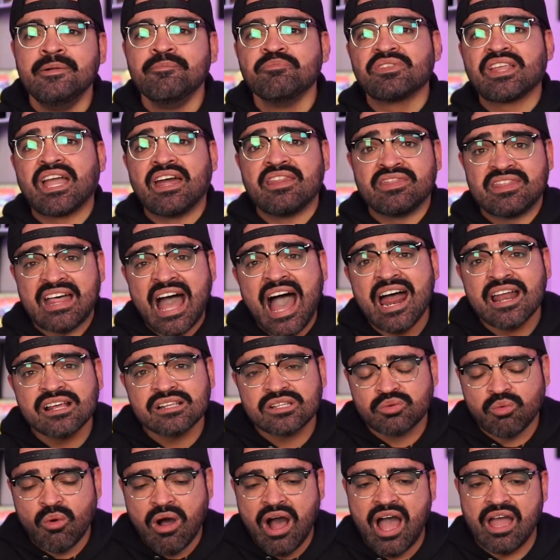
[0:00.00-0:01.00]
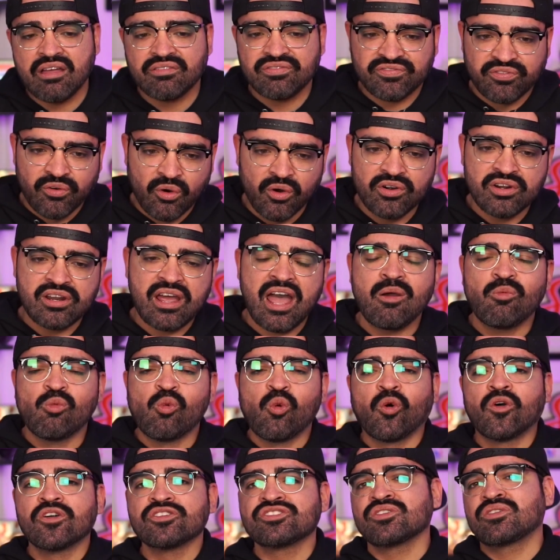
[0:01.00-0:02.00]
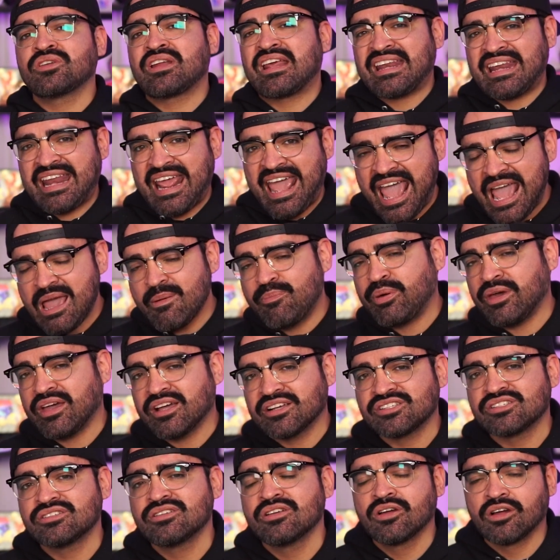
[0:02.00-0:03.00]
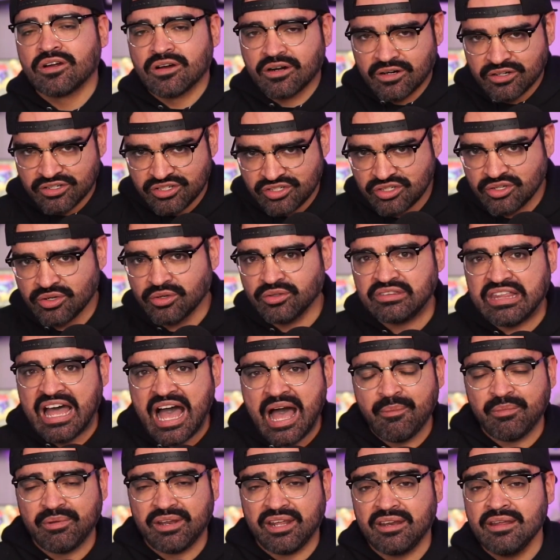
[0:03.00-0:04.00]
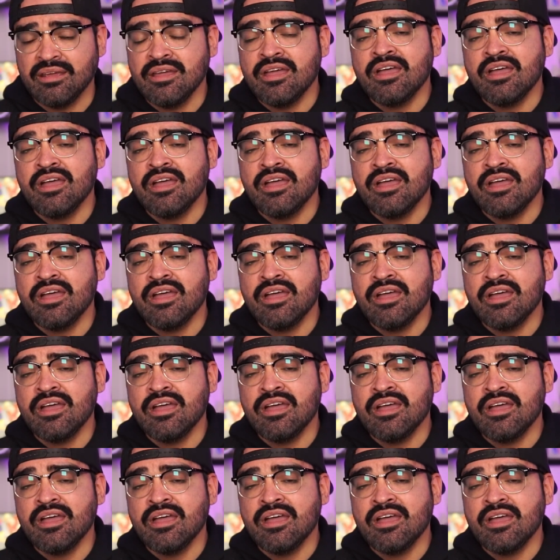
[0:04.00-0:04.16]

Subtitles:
And that is why Fortnite, Warzone, and Apex are so dominant.